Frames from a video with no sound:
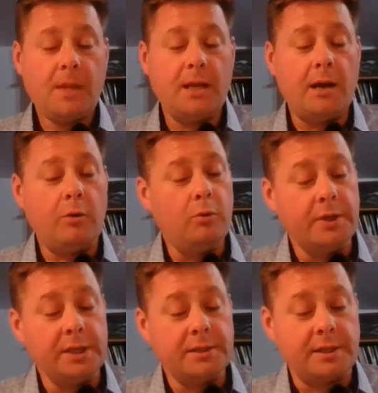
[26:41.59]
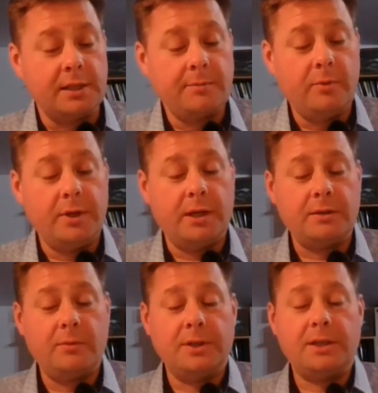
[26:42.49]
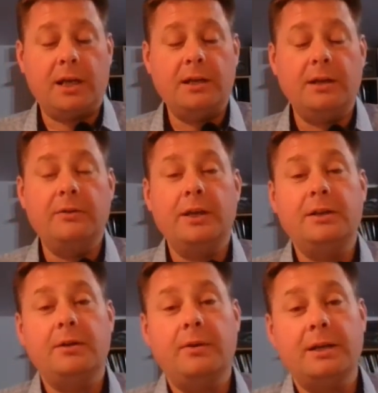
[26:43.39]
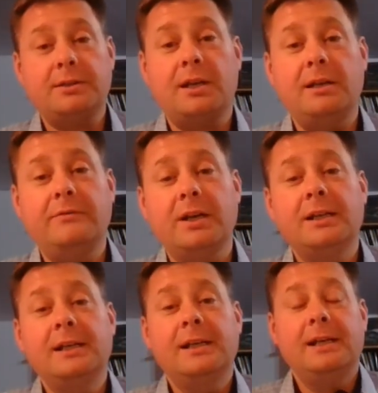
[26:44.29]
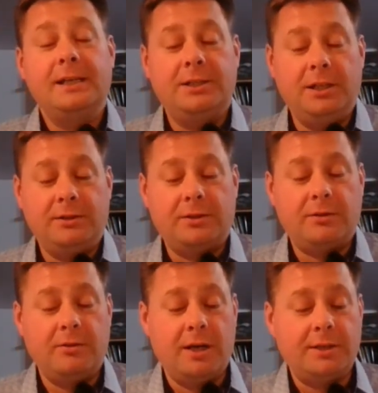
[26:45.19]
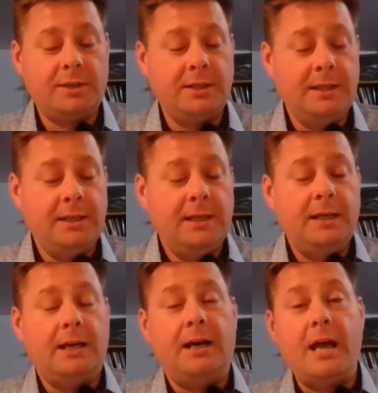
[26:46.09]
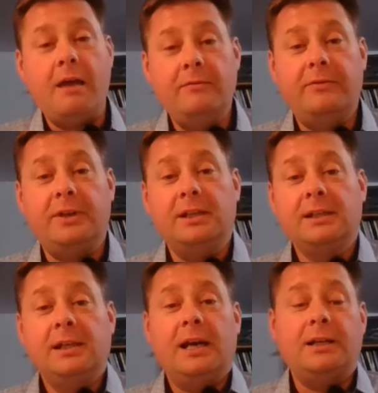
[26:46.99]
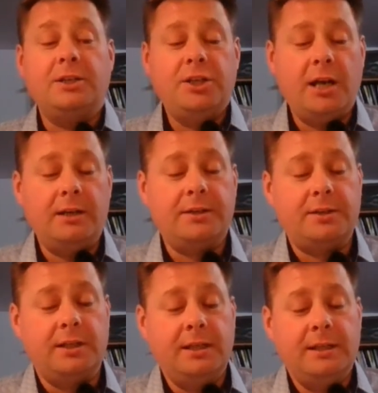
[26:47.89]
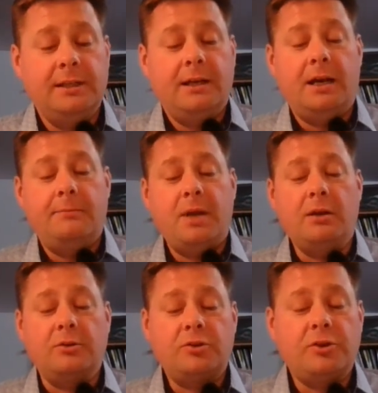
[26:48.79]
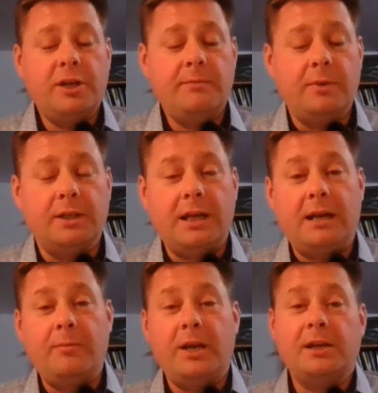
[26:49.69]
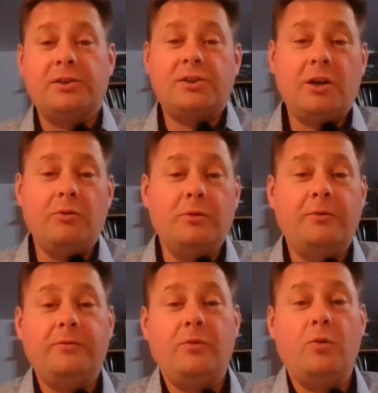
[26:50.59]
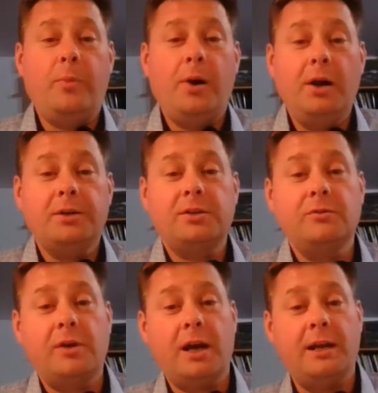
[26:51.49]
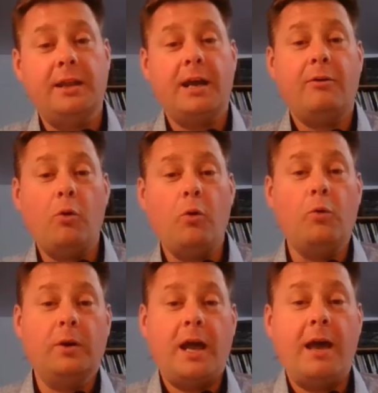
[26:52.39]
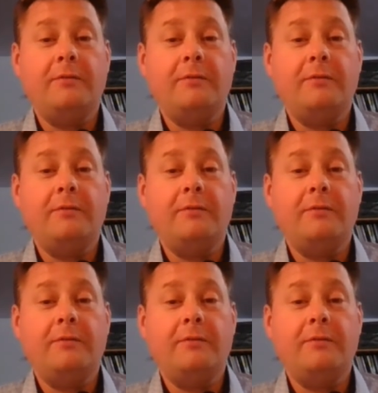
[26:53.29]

Now, all these things point us once again, don't they, to our Saviour, Jesus Christ. Envy and jealousy, ill treatment and being sold for personal gain. They are all